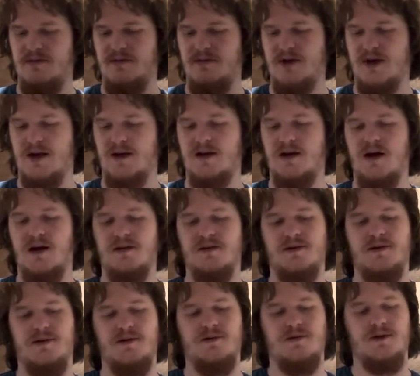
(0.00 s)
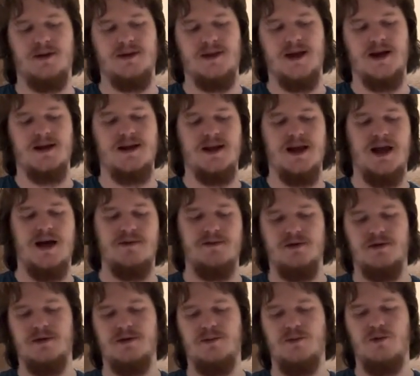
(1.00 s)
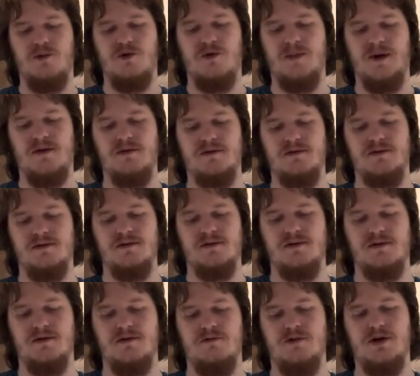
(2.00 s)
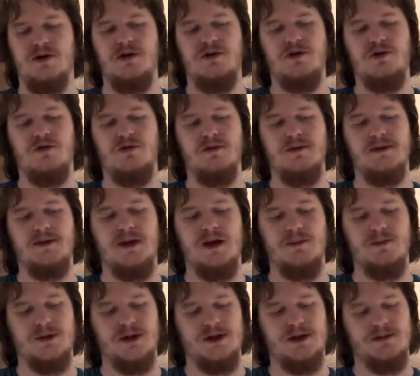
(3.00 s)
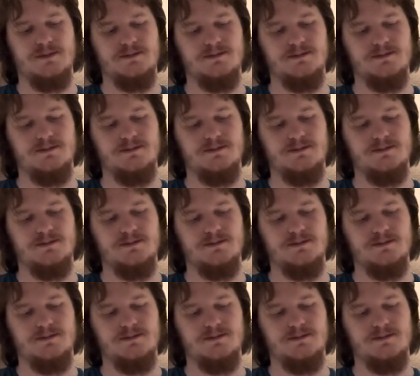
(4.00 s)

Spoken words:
I got the second half where it's more about what you do with sampling.